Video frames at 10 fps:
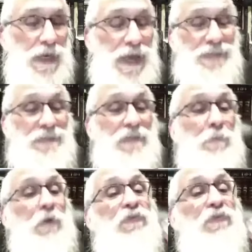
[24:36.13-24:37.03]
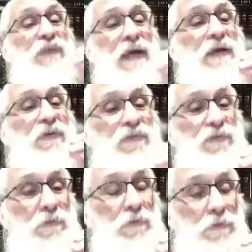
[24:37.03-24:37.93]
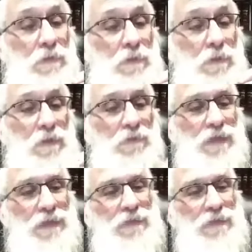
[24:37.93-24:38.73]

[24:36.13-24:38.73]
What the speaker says: And the Gemara says that